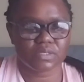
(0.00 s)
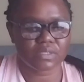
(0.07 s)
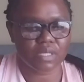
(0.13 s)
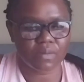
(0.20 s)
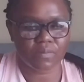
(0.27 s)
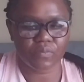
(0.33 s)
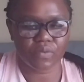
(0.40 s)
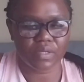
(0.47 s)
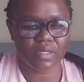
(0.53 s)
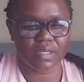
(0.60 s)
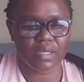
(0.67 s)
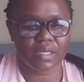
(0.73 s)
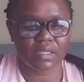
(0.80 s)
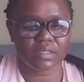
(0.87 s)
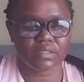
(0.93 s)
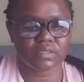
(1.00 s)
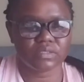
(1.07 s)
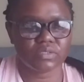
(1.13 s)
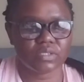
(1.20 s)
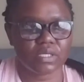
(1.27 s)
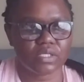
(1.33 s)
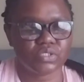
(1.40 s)
somewhere and
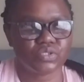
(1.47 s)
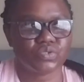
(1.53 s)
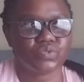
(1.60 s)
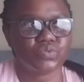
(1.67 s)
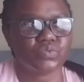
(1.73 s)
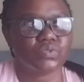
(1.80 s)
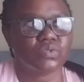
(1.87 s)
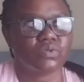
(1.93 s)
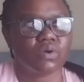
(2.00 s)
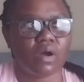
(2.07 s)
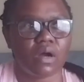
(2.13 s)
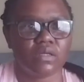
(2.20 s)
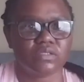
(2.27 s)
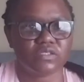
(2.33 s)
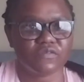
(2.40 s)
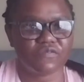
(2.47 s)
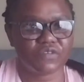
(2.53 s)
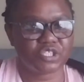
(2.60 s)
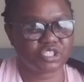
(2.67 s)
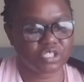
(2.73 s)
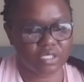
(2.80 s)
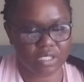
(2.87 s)
you get to go out and
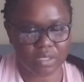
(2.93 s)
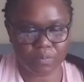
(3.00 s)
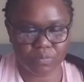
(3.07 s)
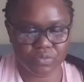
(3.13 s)
freshen up,